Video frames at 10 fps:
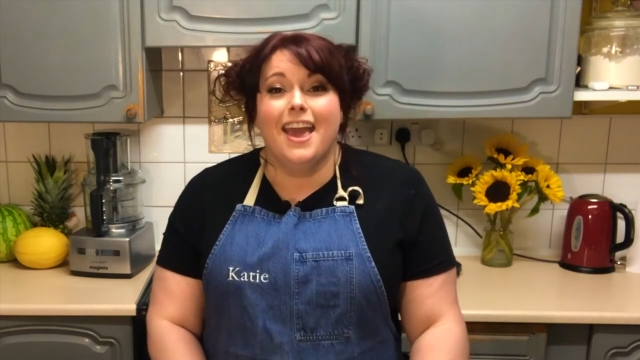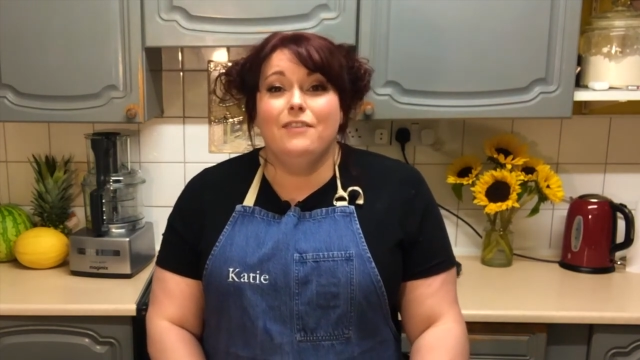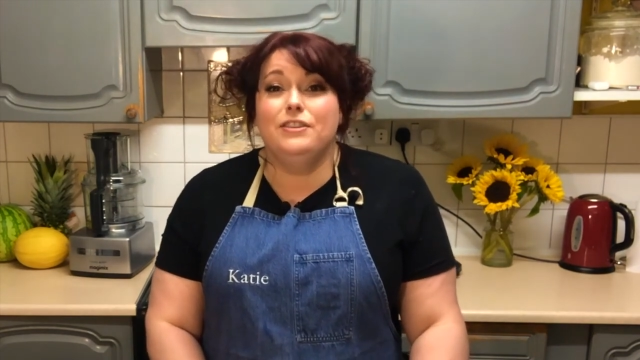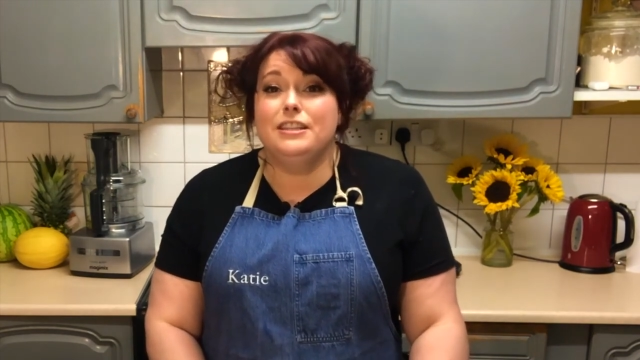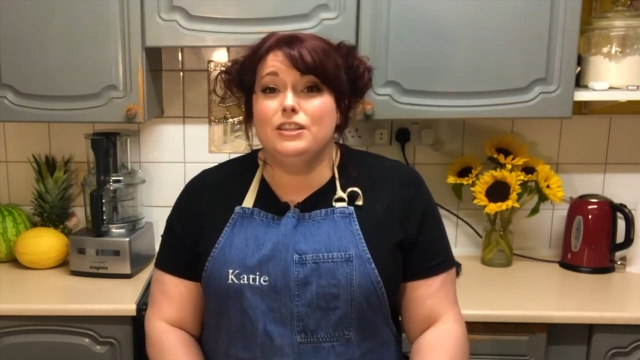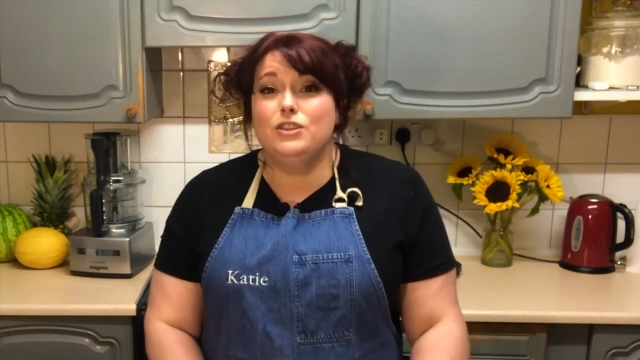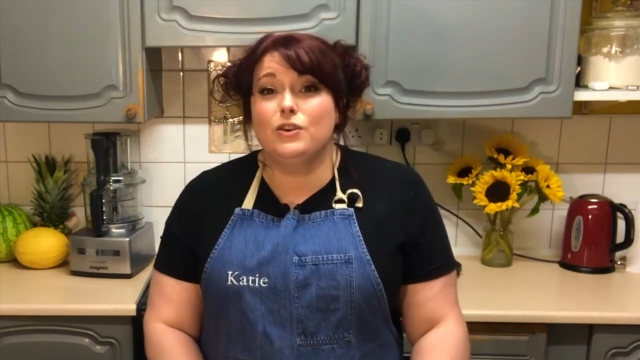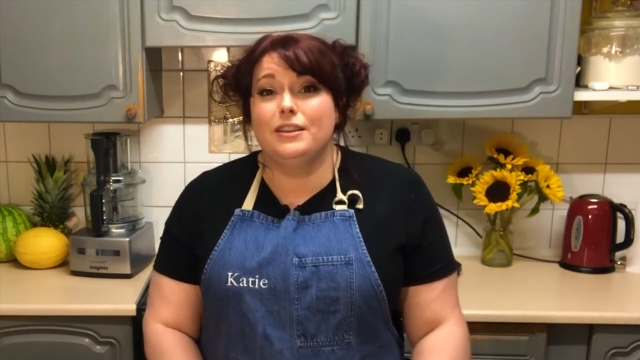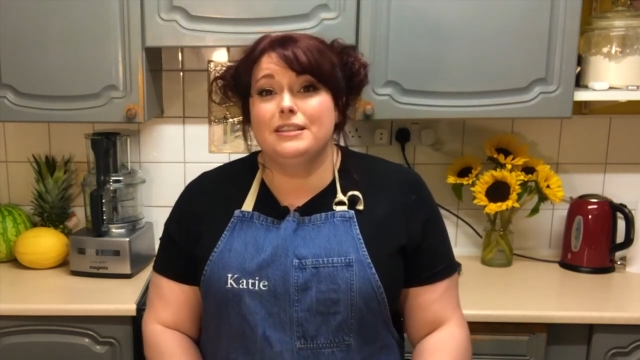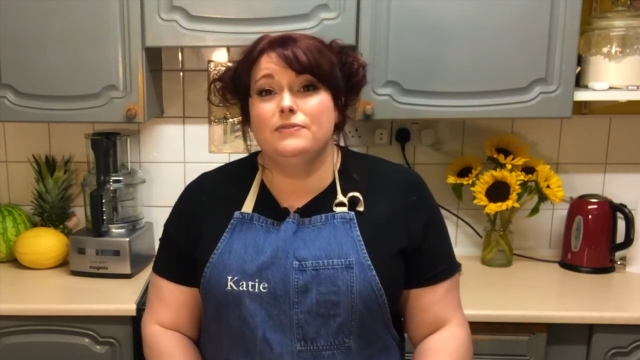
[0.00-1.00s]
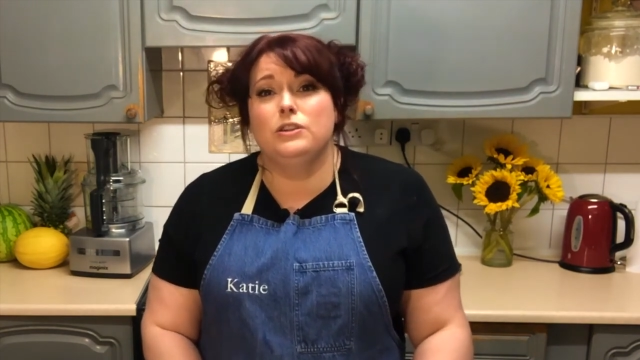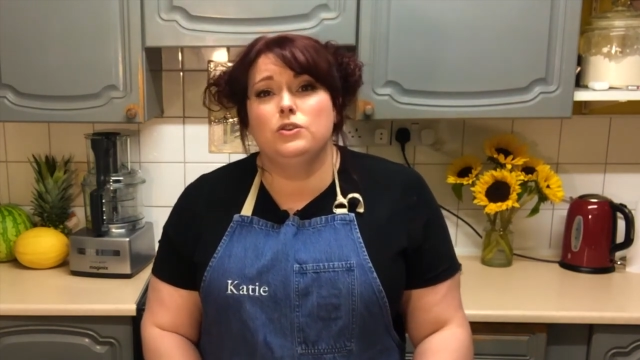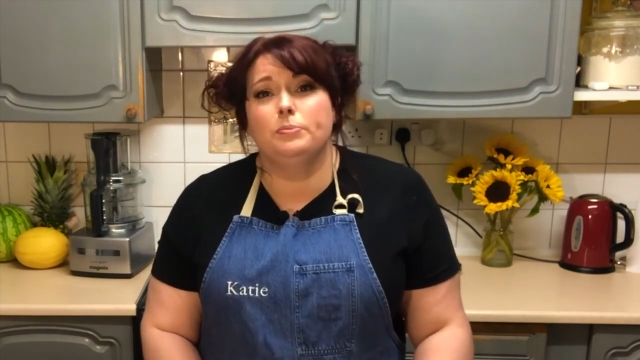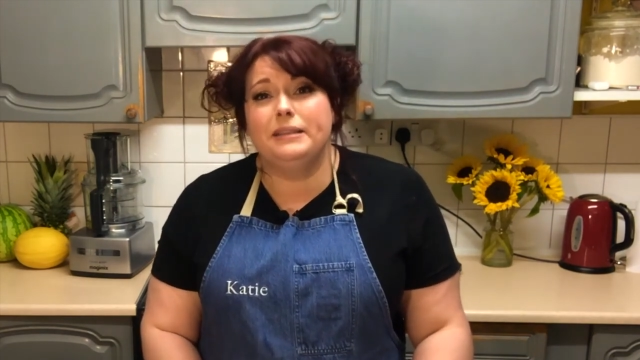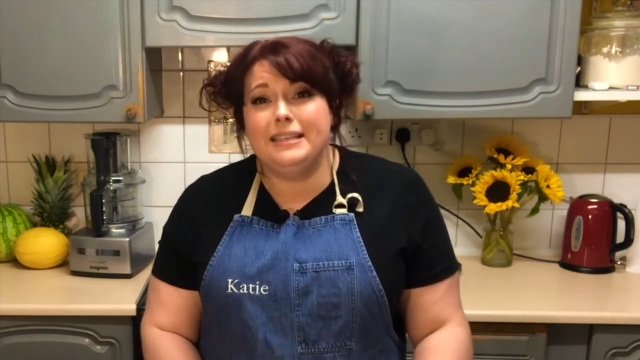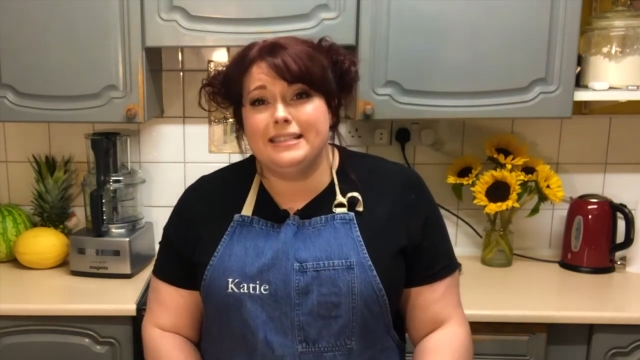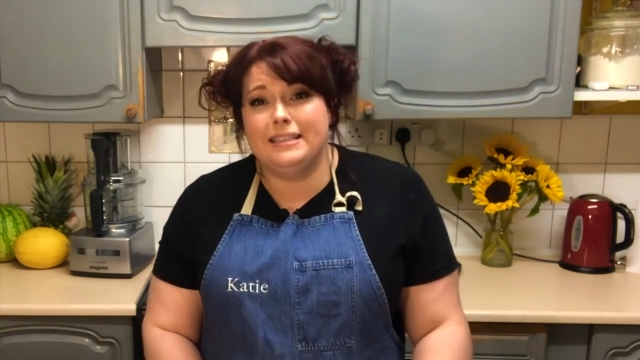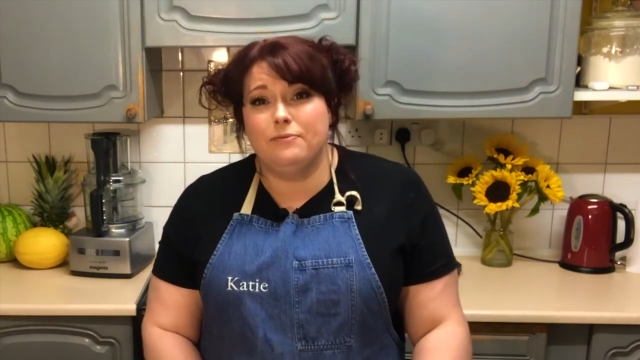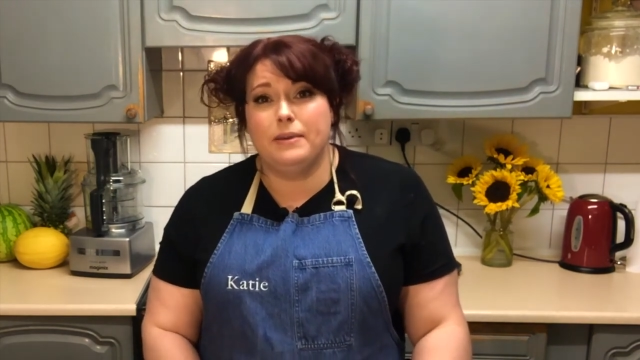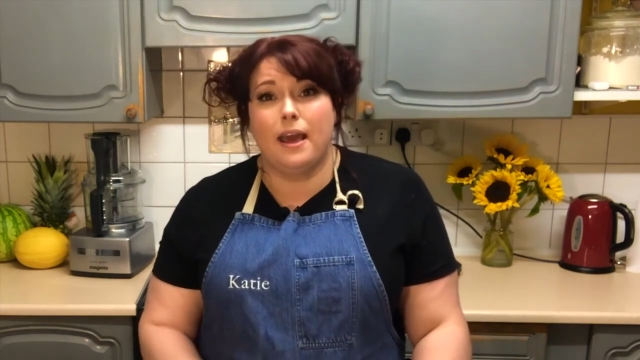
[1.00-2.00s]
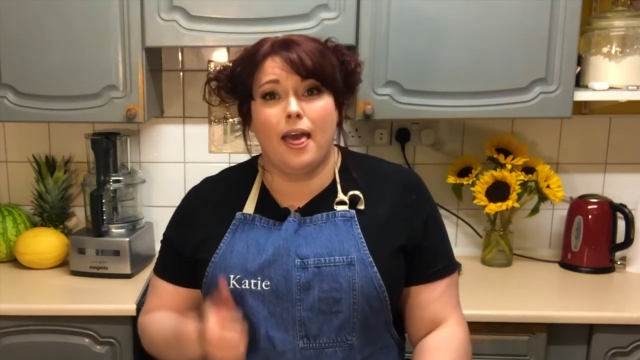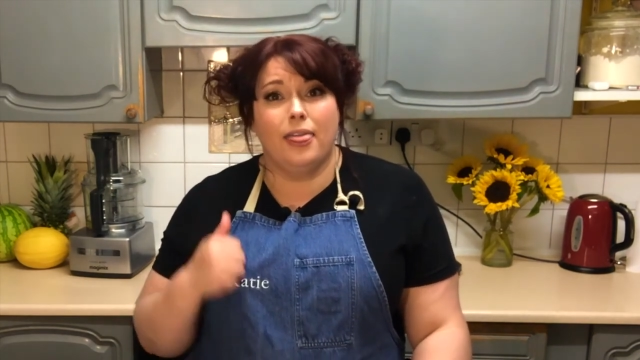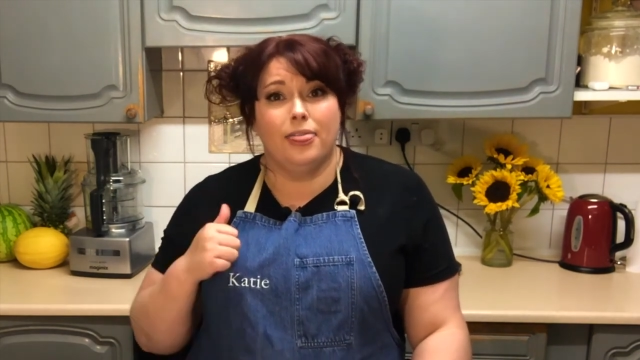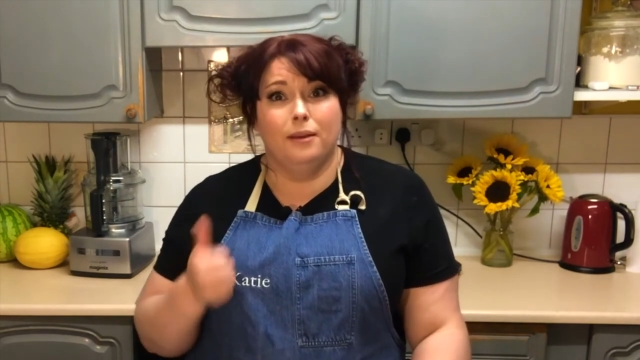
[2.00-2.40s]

If you did enjoy this video, please leave me a